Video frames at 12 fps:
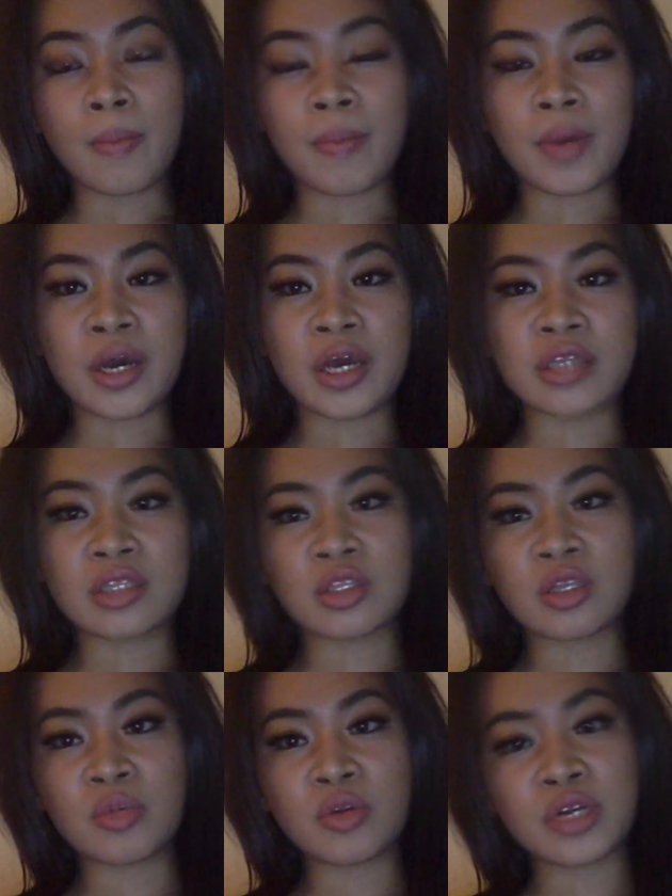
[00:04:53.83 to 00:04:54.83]
But the
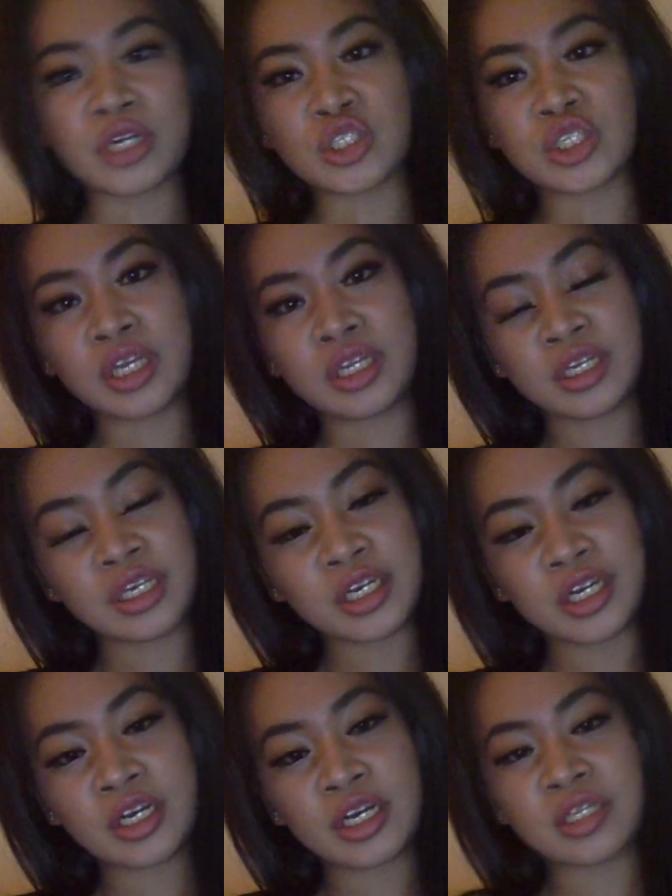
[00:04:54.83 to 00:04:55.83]
liberation
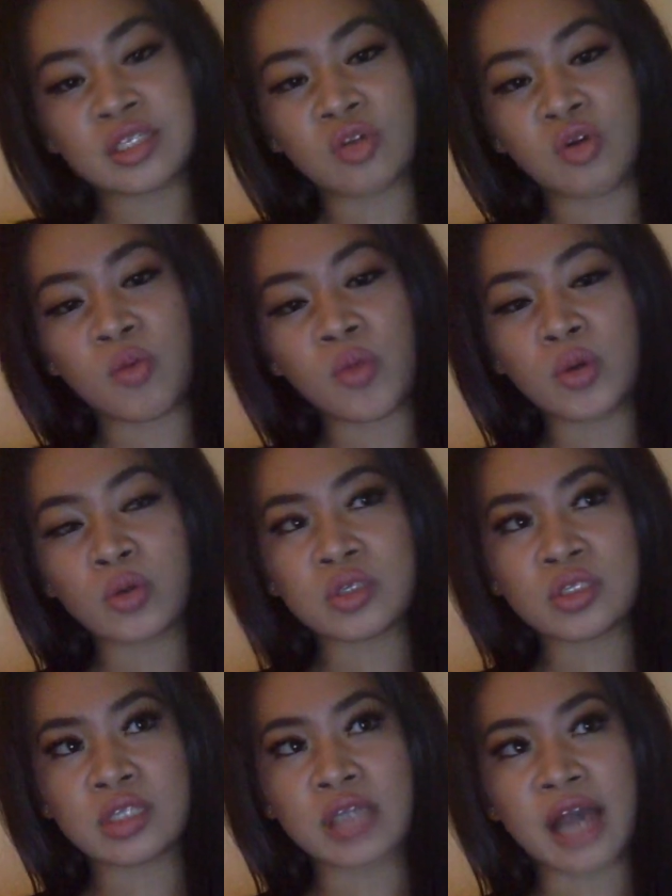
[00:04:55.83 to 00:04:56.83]
here is
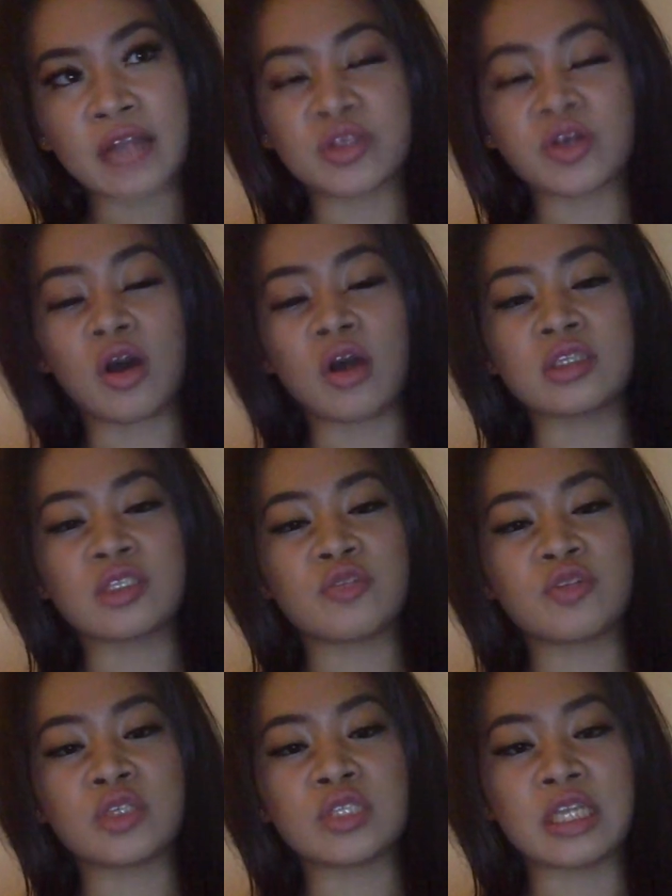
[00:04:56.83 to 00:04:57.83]
almost at the cost of
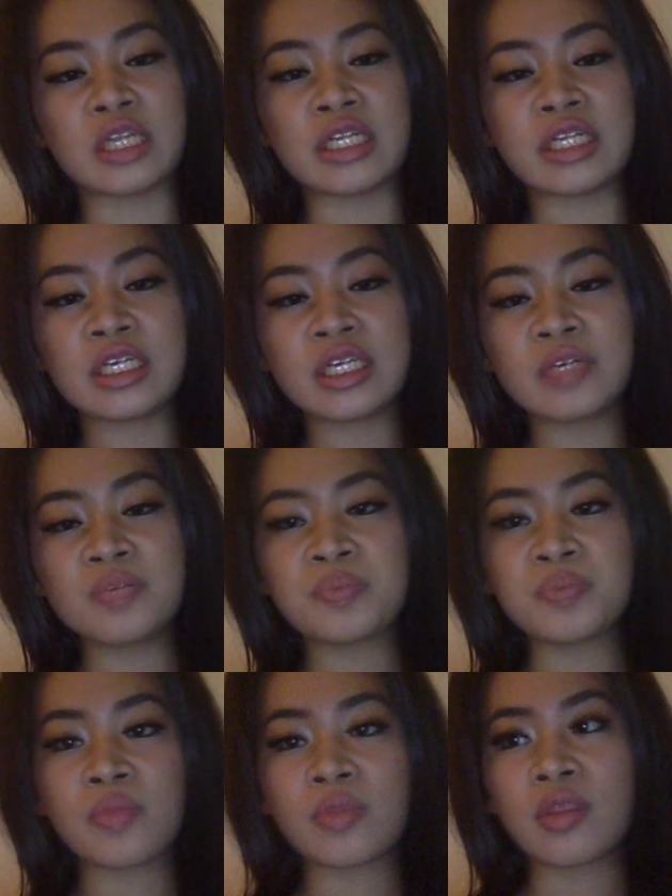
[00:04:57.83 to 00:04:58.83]
her sanity.
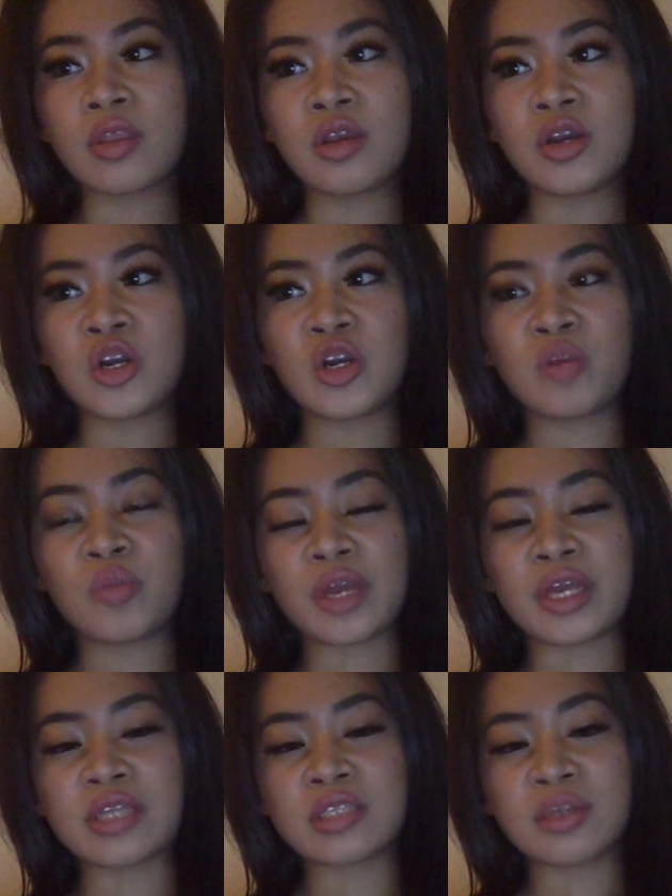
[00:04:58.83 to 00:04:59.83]
her
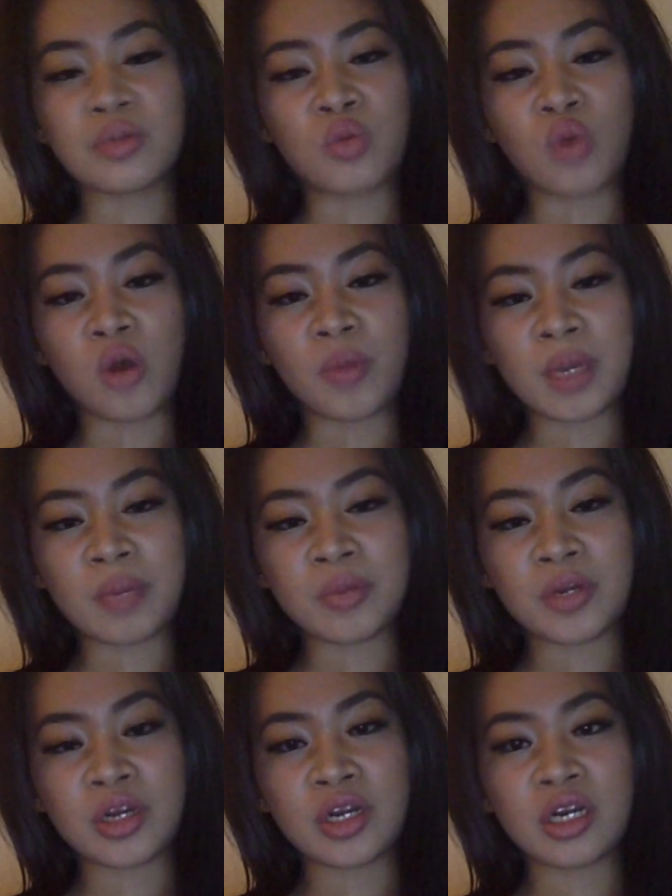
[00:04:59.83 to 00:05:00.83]
breaking down the
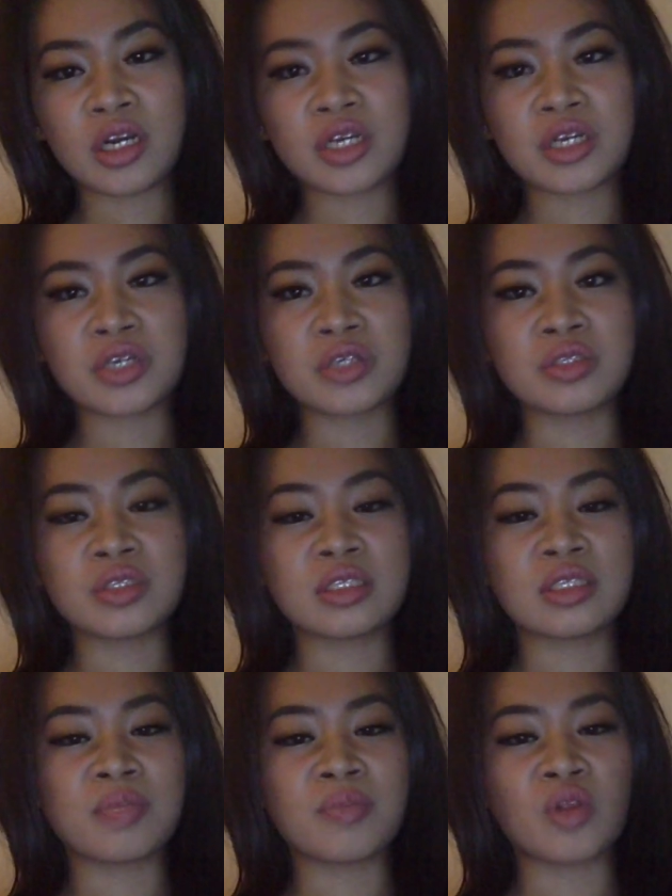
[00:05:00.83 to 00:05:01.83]
wallpaper could
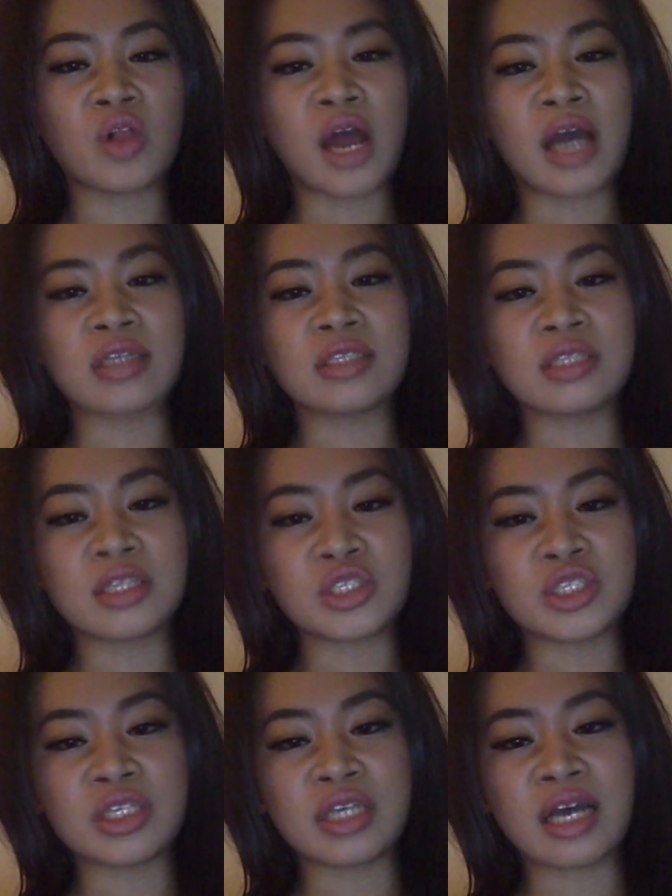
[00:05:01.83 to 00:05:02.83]
symbolize that
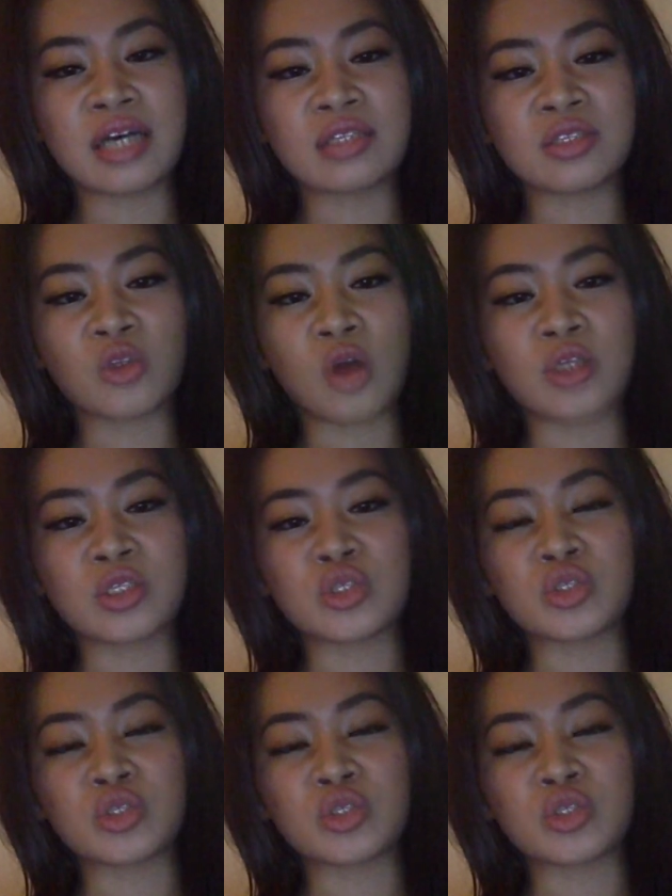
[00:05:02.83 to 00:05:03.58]
she has lost